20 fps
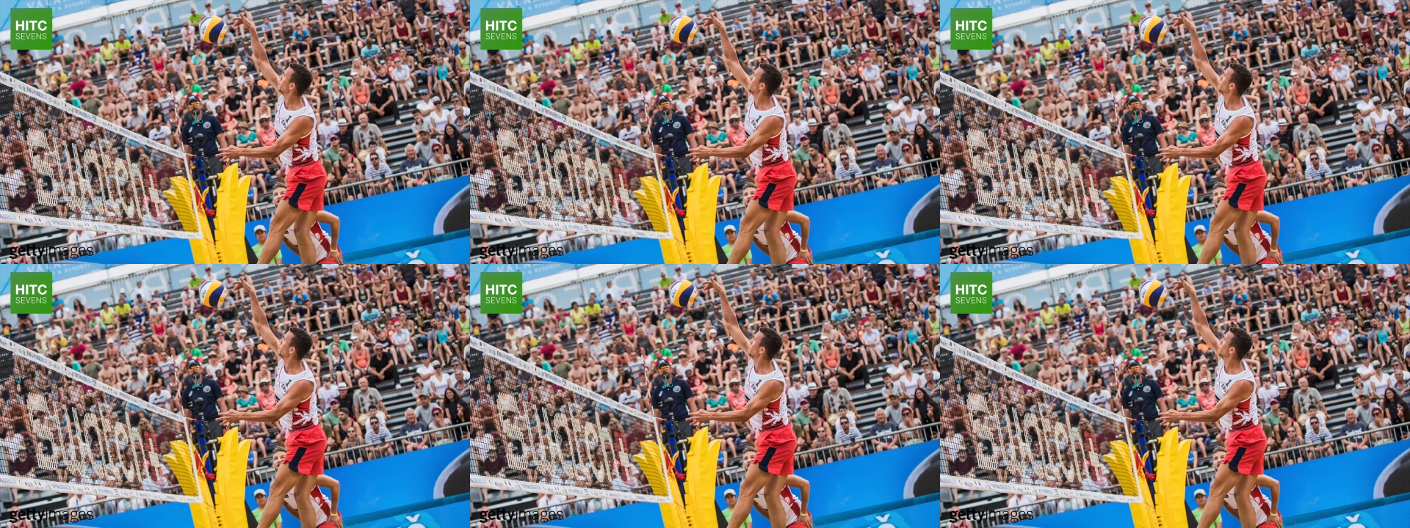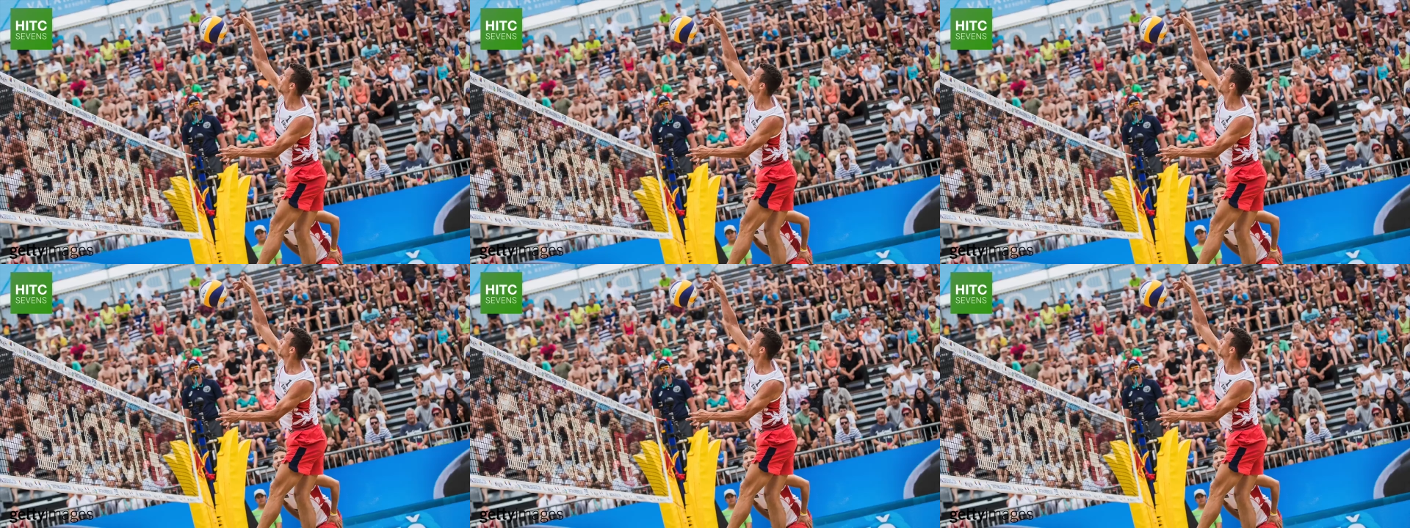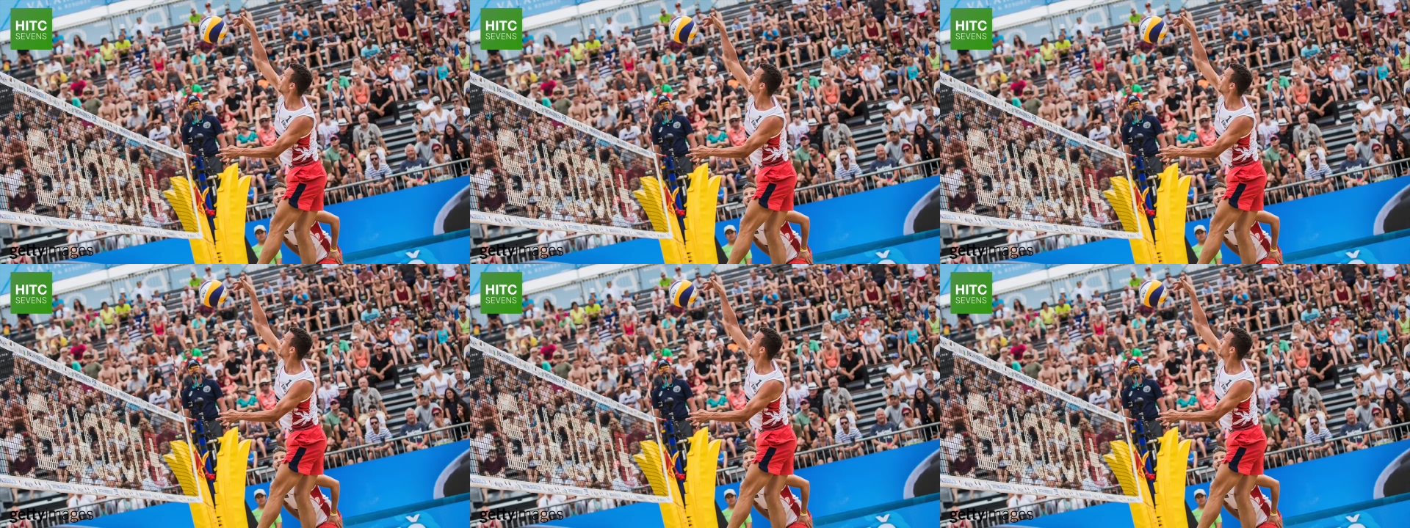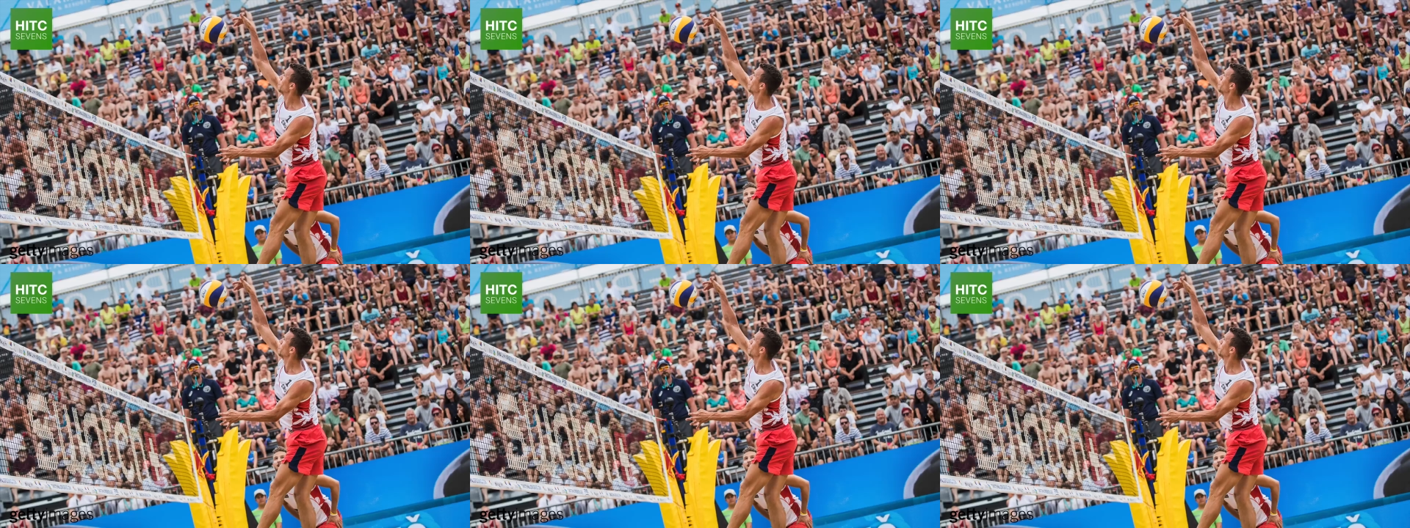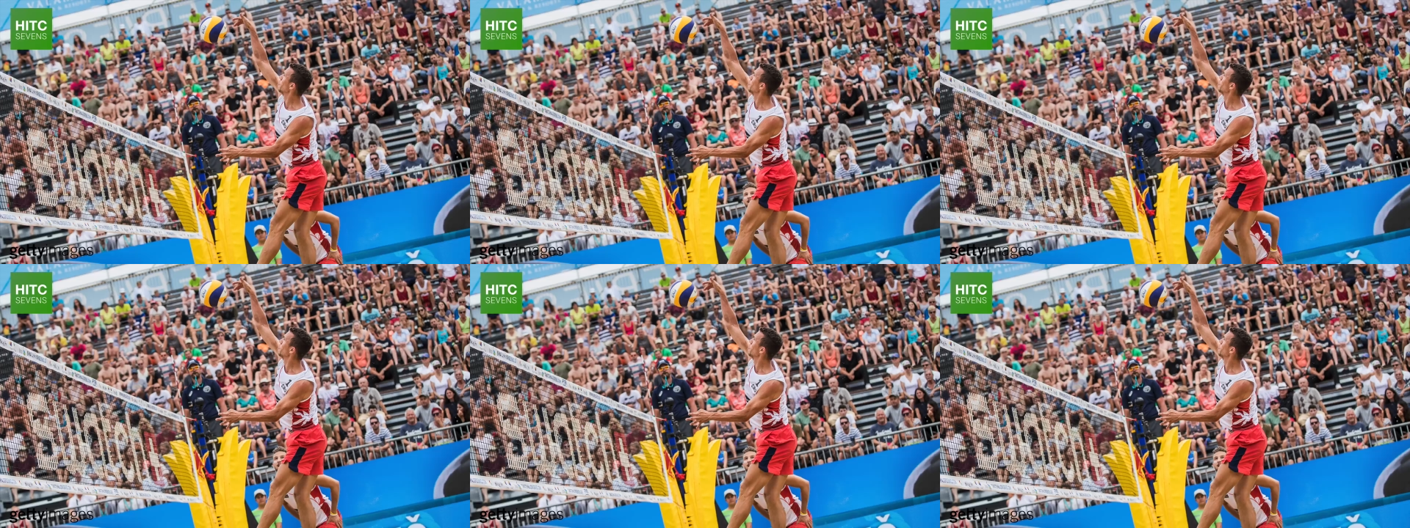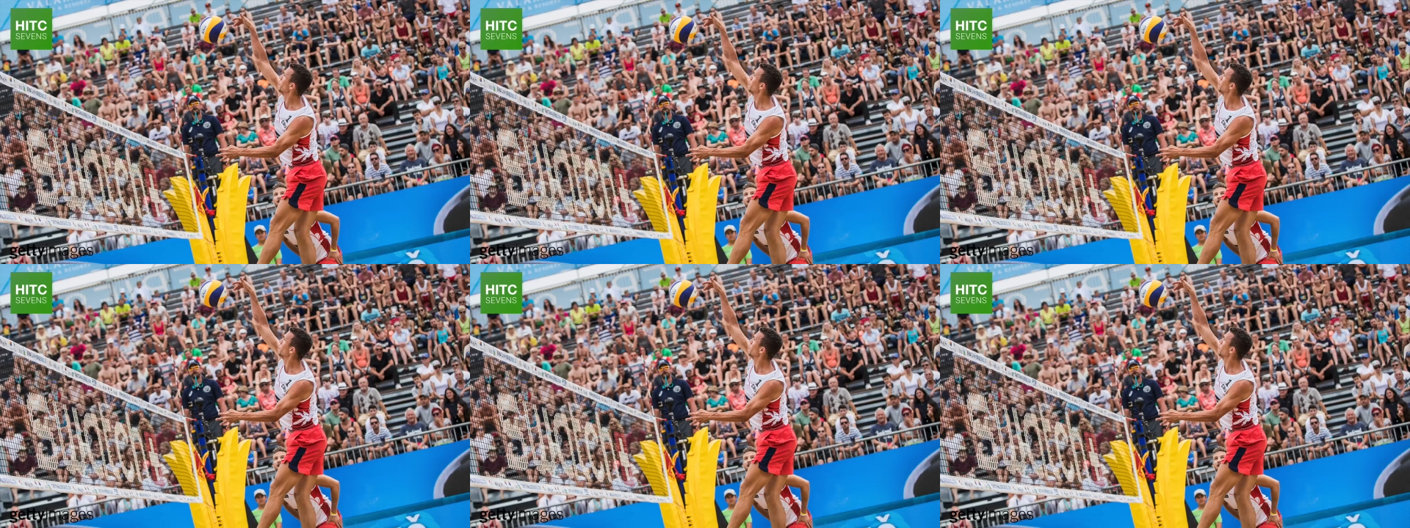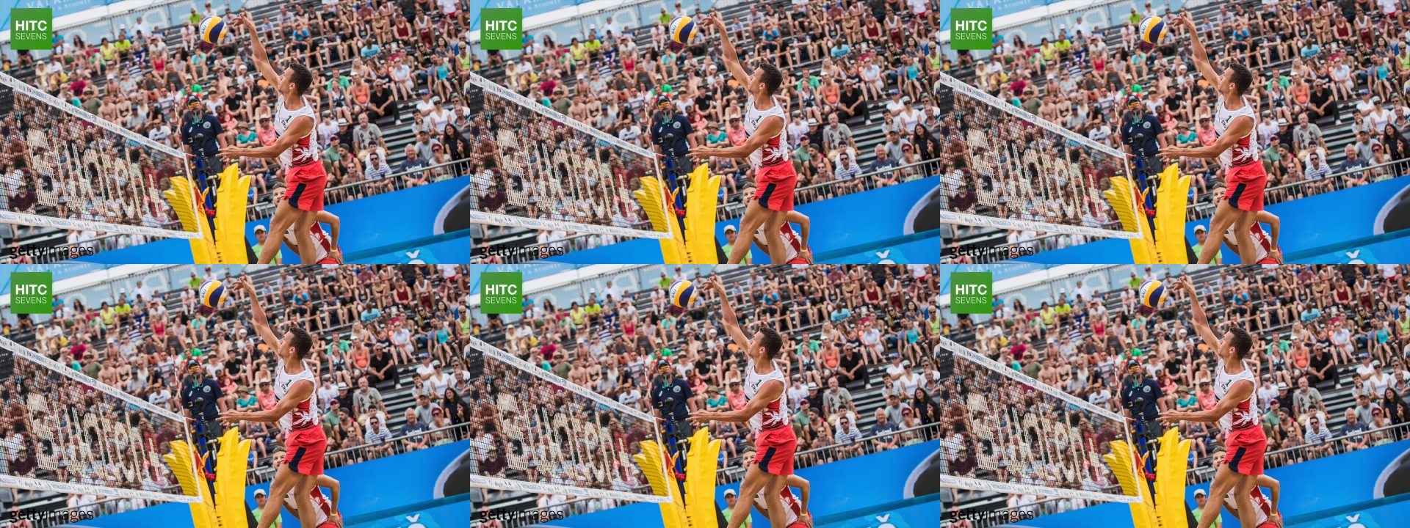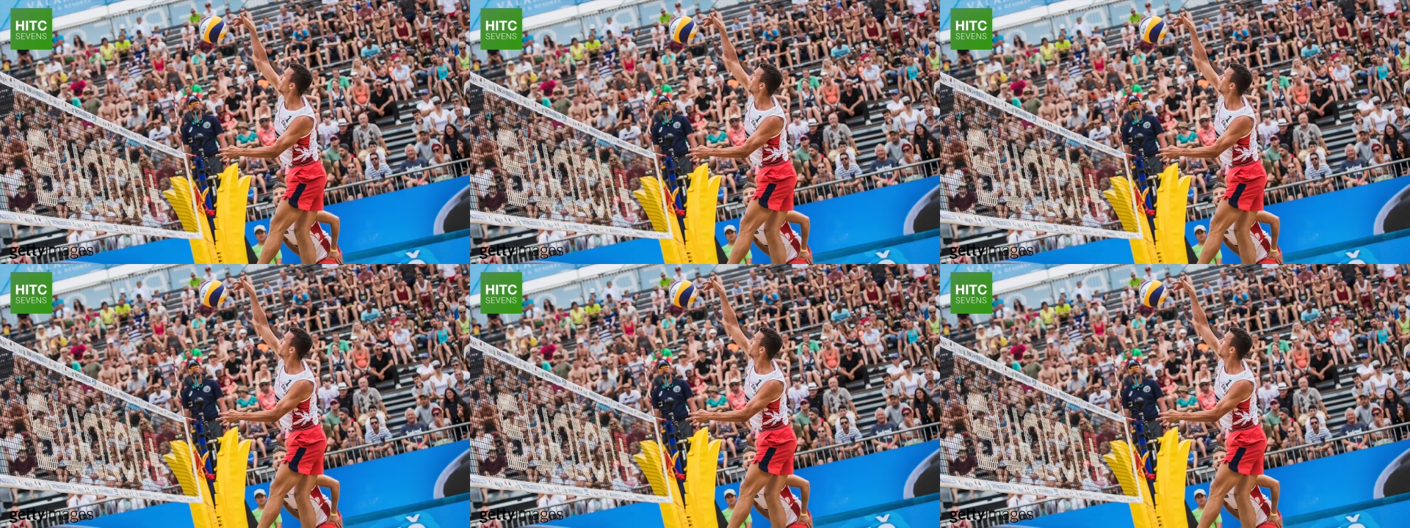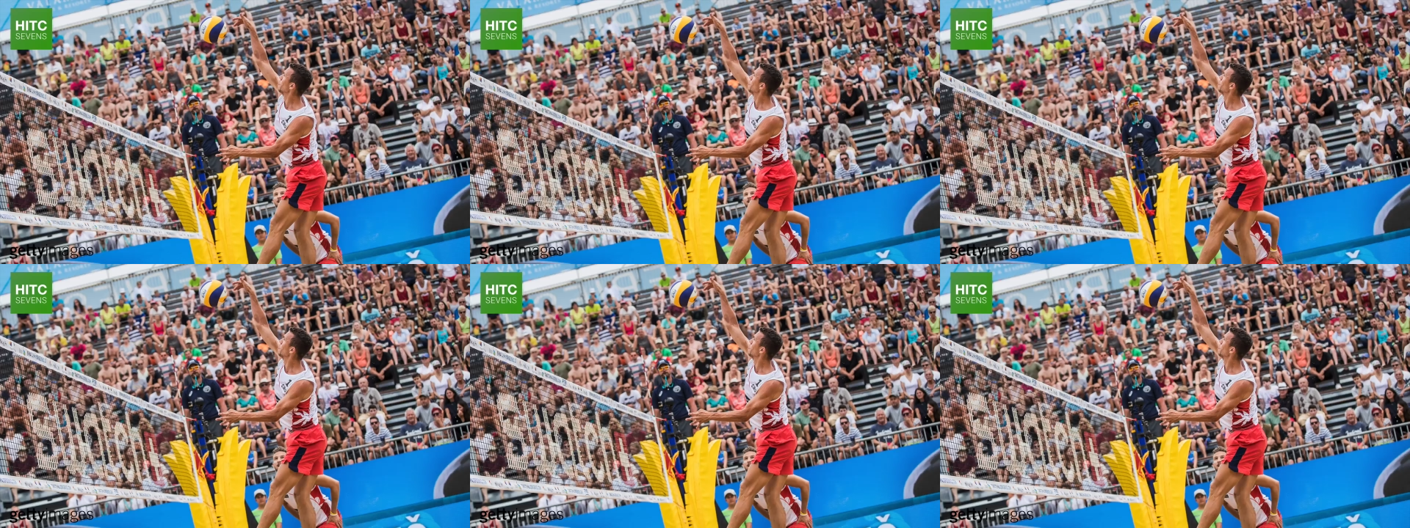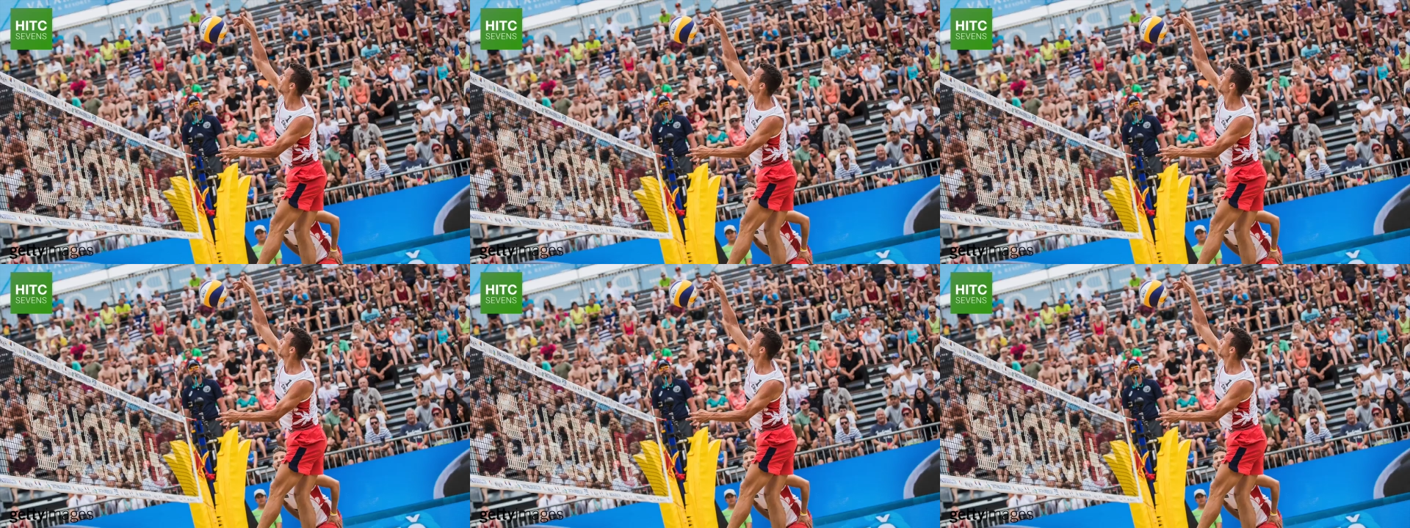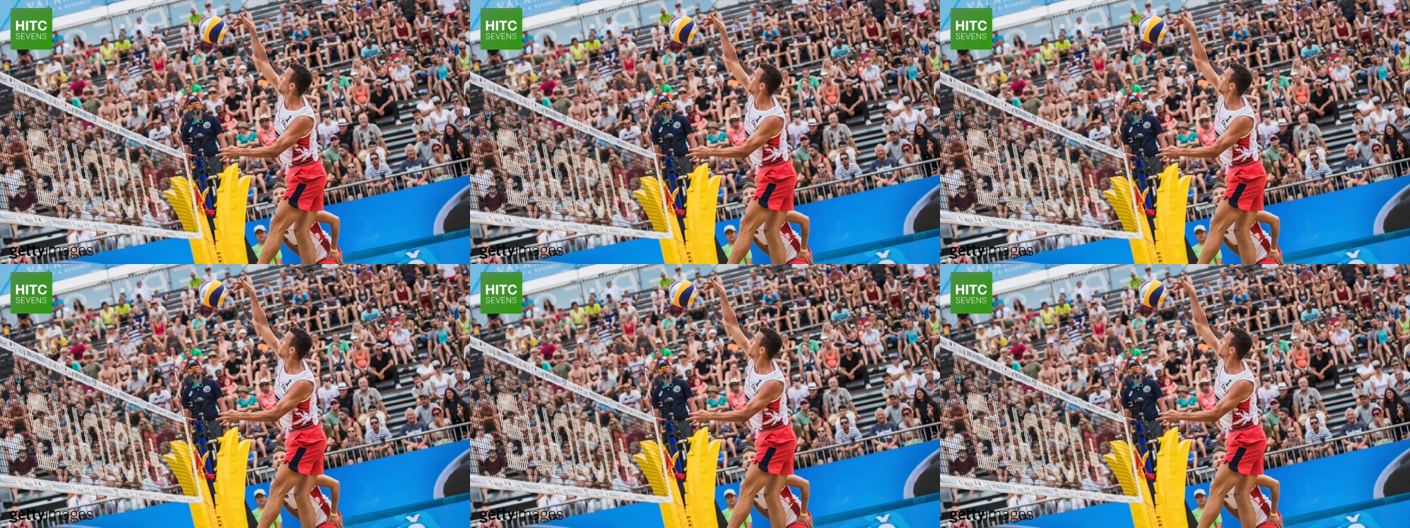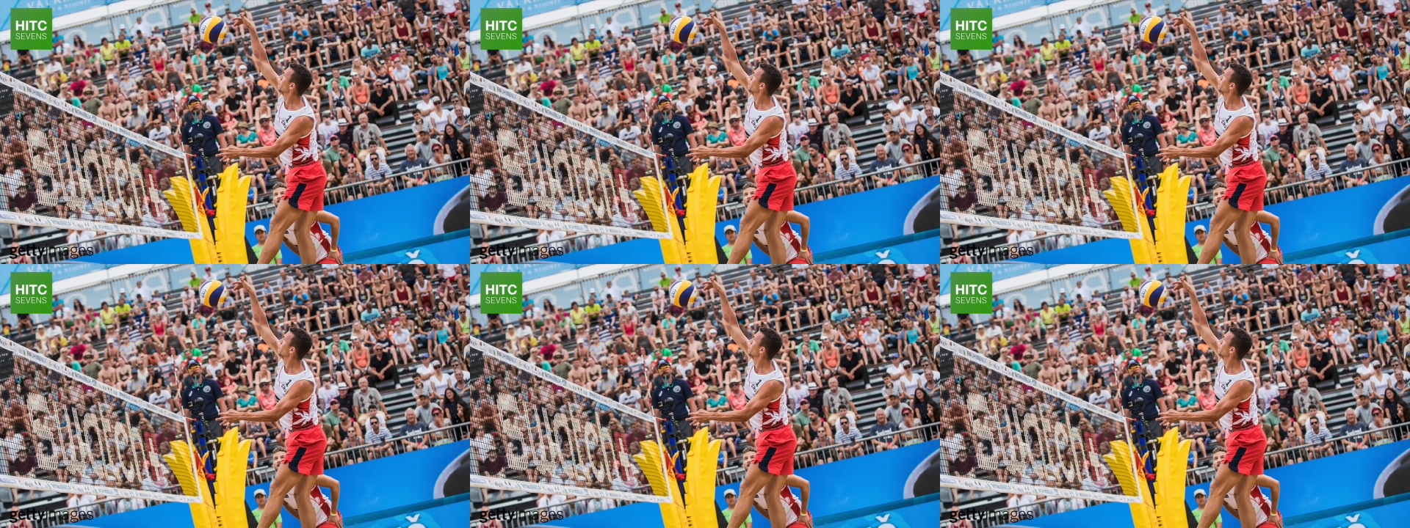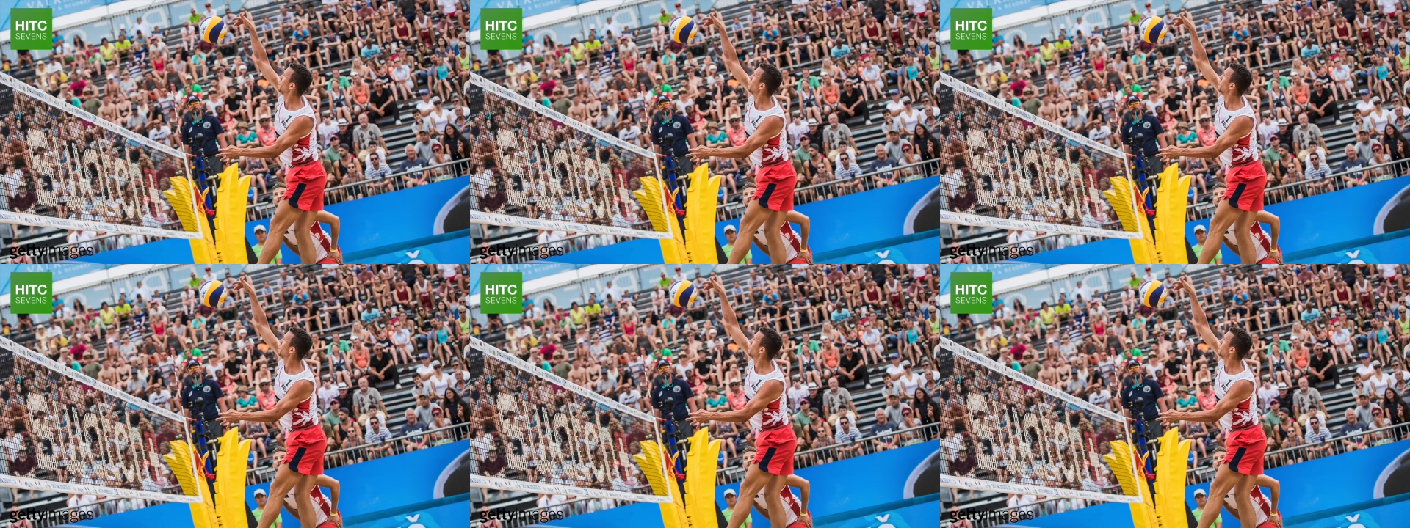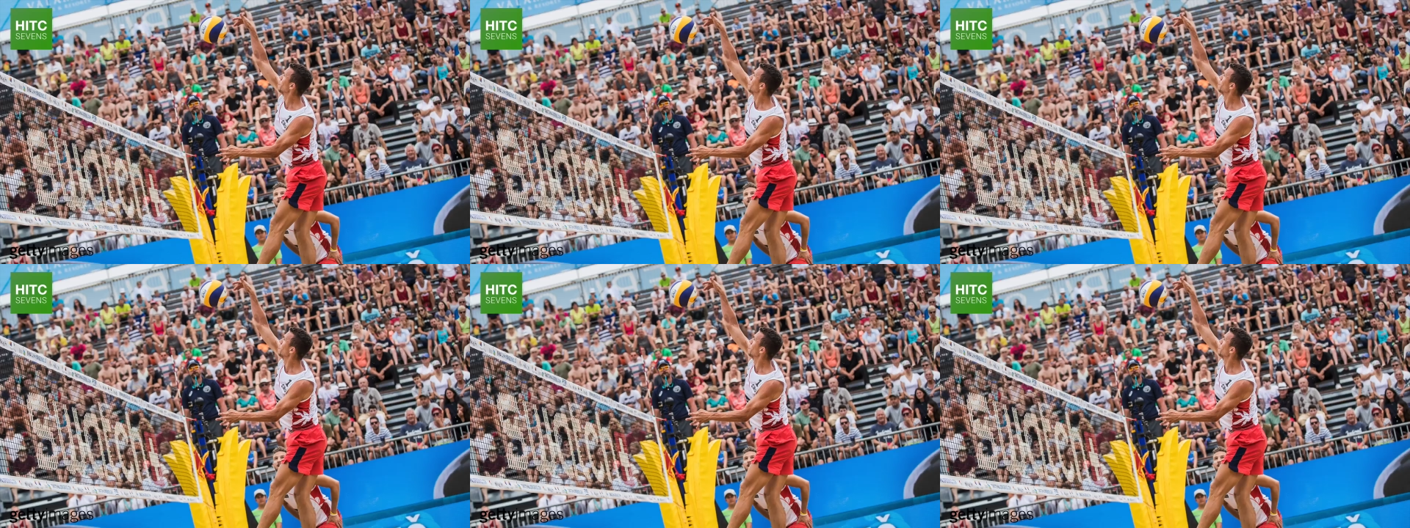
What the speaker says: [unreadable: no face in view]